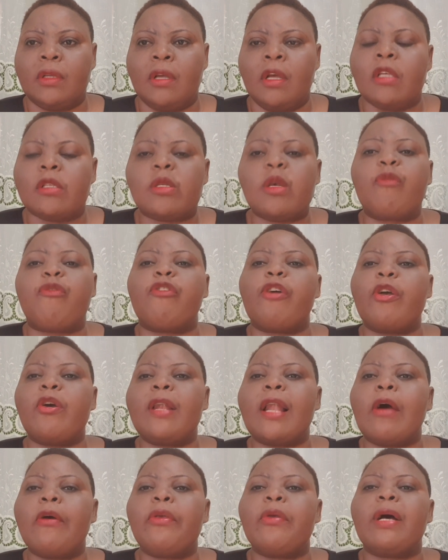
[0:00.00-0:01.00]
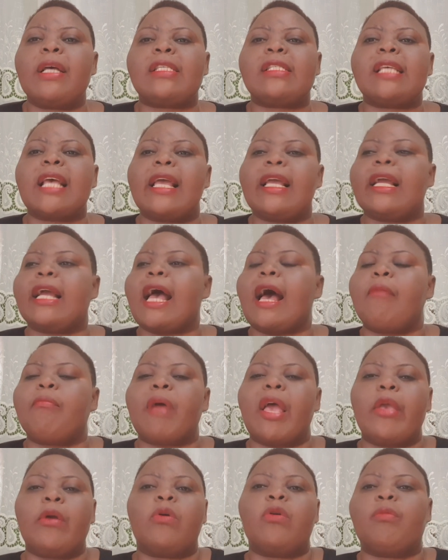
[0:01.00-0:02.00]
So for you now, you are saying
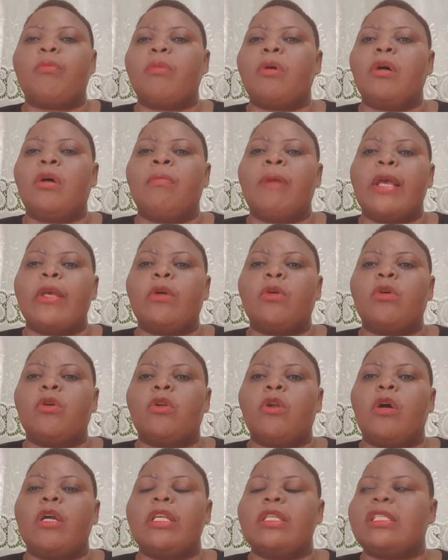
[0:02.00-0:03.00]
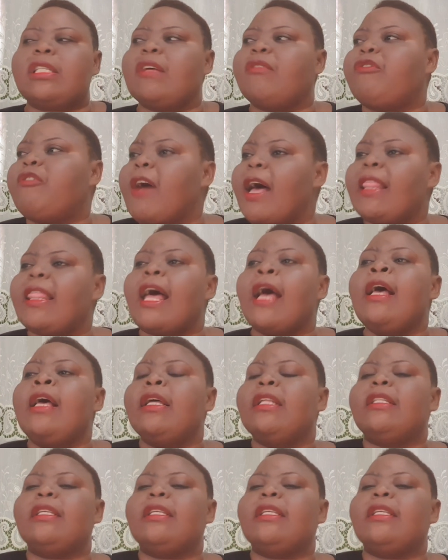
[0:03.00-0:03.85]
Mayuguno is the father,